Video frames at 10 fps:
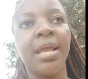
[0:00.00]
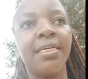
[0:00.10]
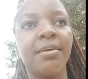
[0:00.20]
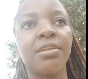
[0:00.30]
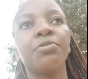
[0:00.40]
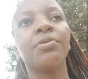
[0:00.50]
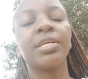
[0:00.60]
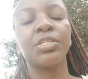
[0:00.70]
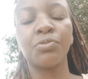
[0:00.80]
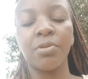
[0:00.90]
and then you
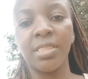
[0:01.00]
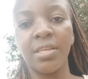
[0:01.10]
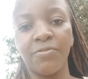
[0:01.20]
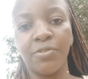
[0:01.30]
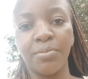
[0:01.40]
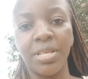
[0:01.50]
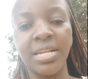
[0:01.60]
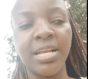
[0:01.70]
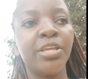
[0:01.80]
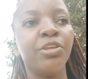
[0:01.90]
get strengthened from
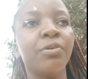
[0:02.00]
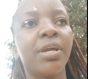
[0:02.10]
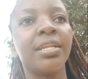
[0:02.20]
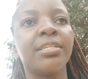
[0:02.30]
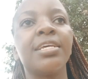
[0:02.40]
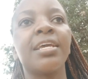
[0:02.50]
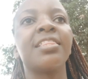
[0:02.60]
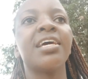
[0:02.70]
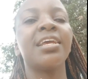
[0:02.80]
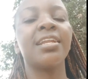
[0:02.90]
that you can
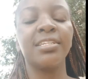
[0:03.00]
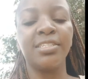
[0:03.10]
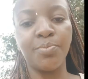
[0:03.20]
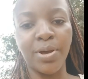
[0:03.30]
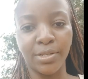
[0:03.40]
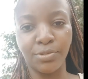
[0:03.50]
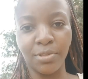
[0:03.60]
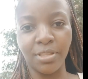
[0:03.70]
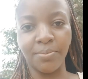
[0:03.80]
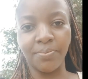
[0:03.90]
take that energy back
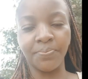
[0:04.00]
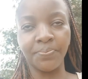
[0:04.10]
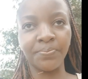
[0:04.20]
to them